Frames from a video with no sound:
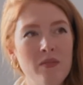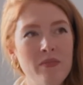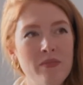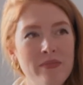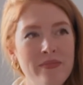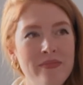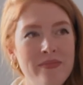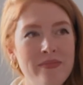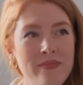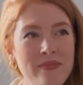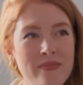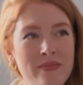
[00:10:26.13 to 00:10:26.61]

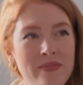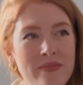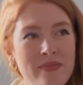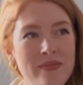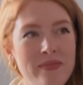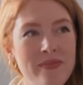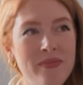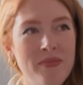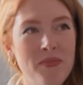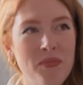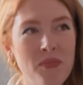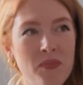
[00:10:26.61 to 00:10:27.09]
How come
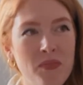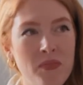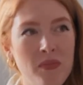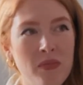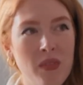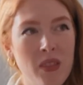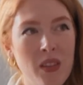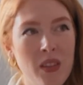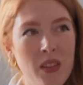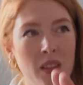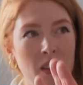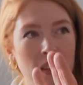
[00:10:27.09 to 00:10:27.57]
that you're cold?
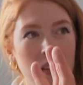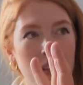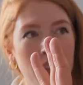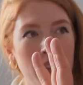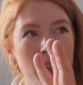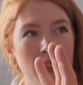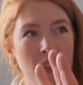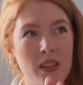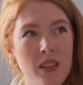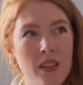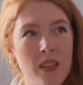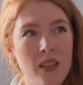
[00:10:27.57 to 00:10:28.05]
It looks
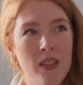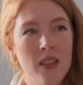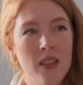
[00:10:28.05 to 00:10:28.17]
sunny